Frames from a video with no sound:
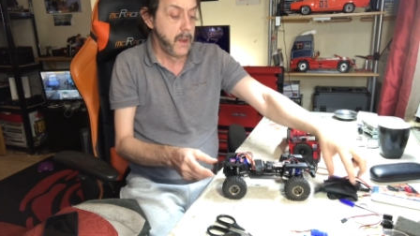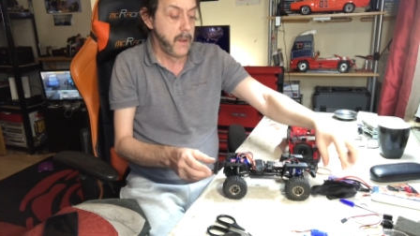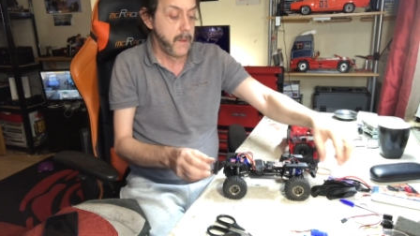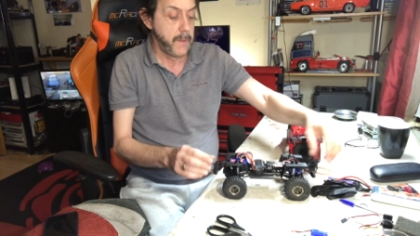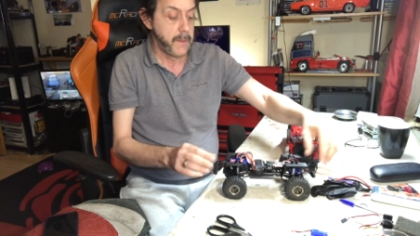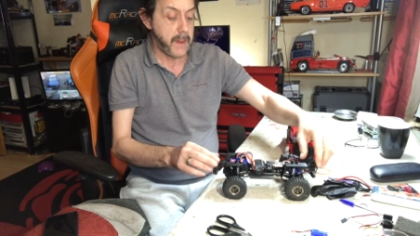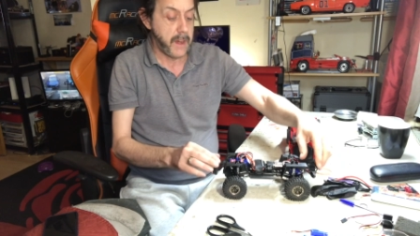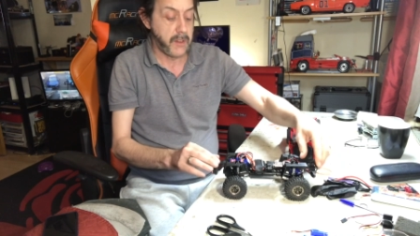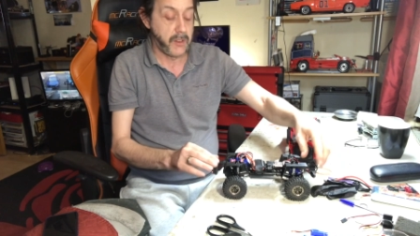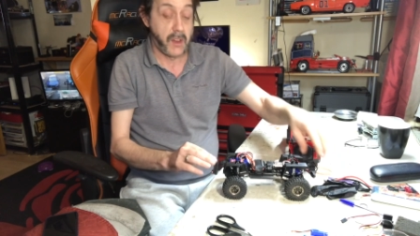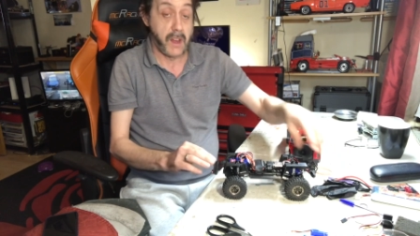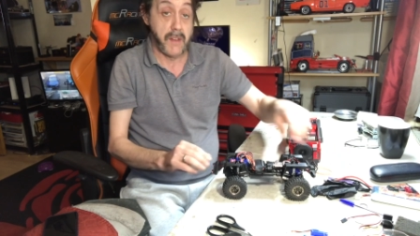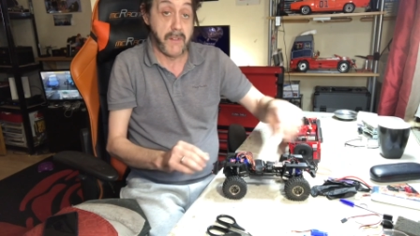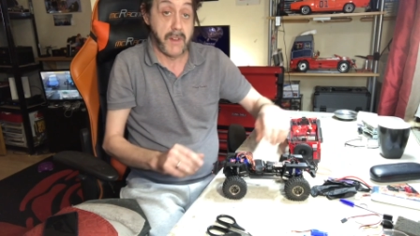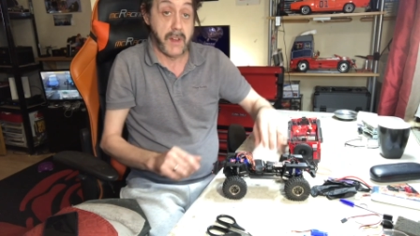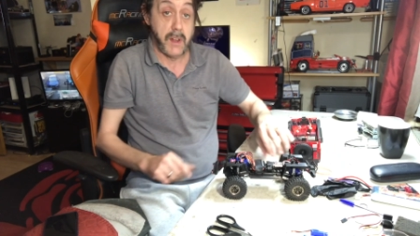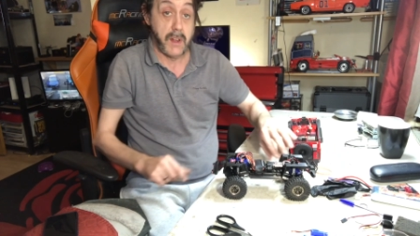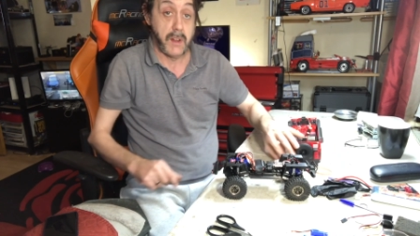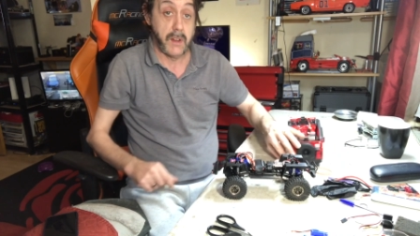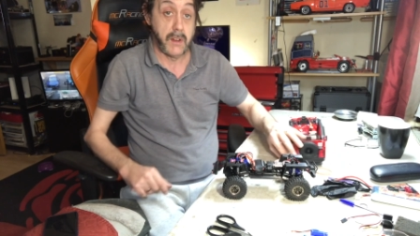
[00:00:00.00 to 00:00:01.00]
that's give
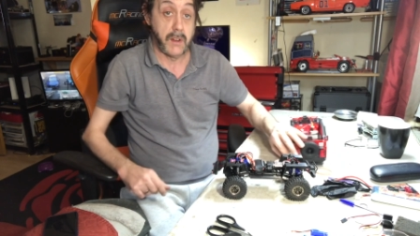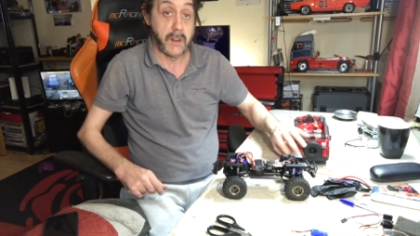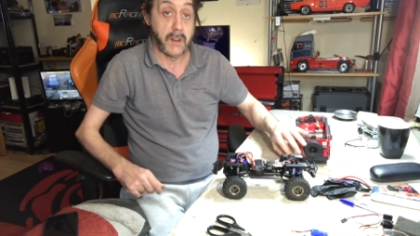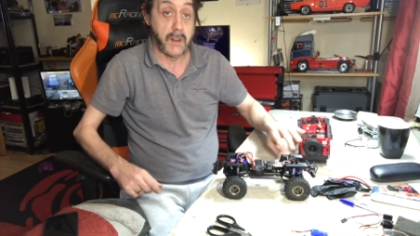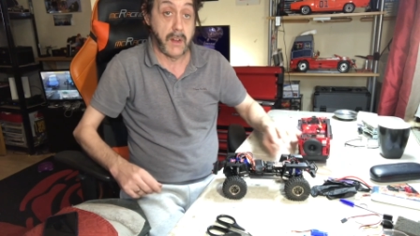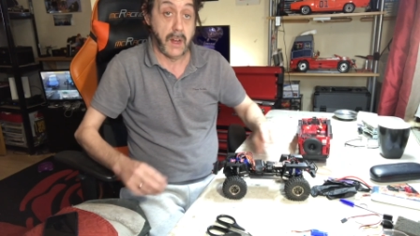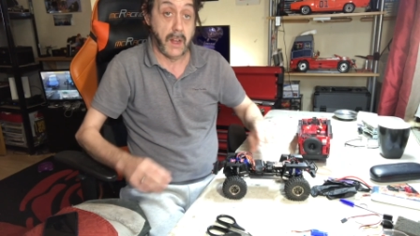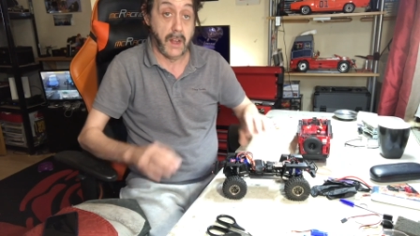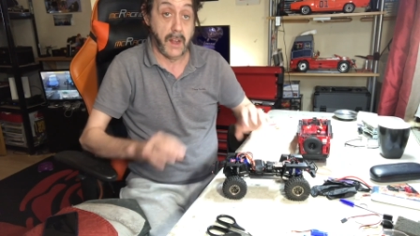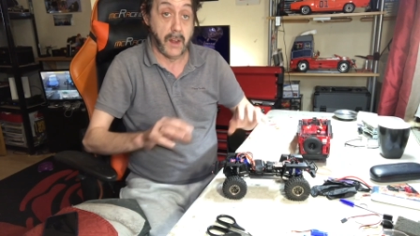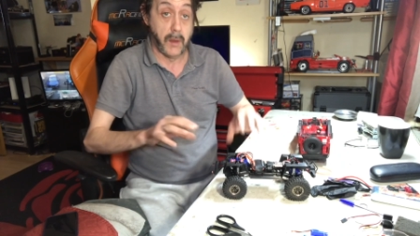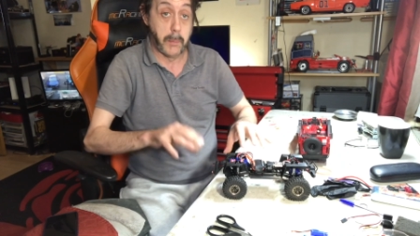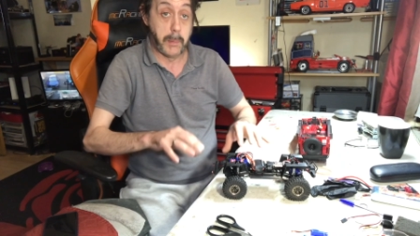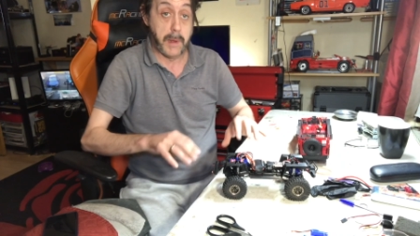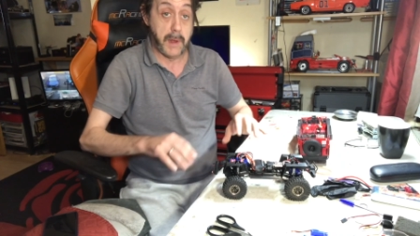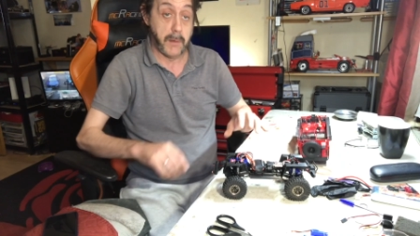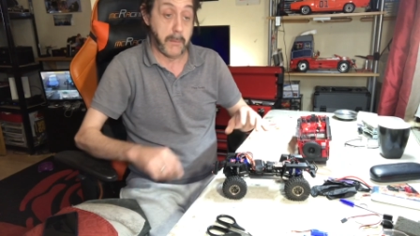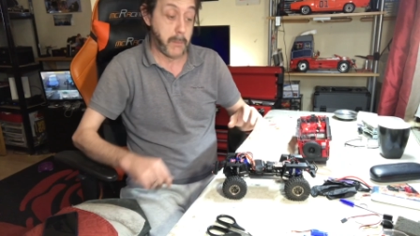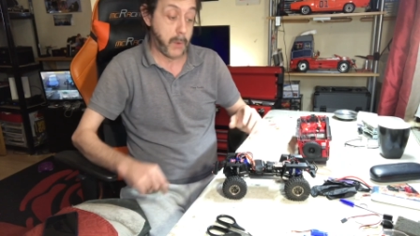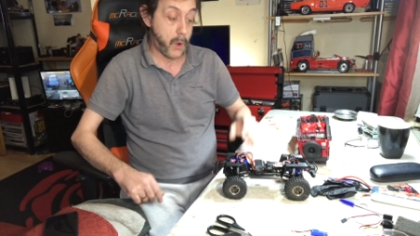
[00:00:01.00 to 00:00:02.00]
it a little
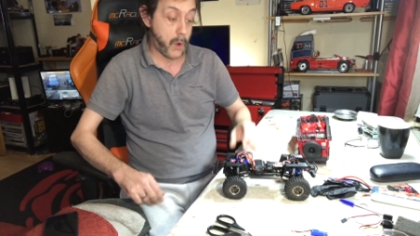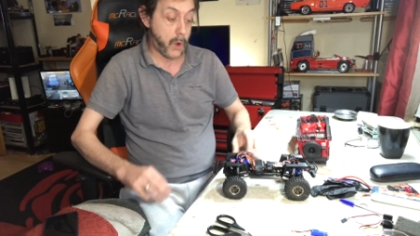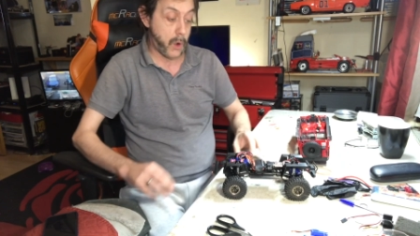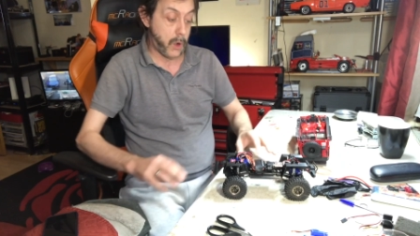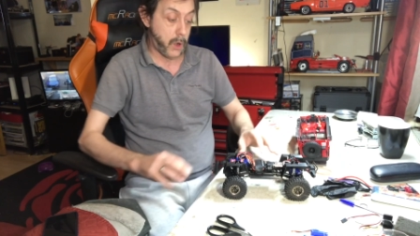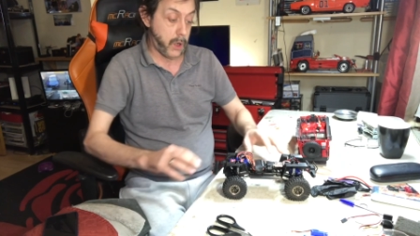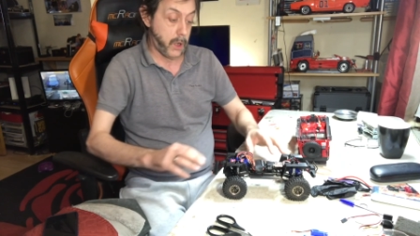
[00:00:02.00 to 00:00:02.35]
bit more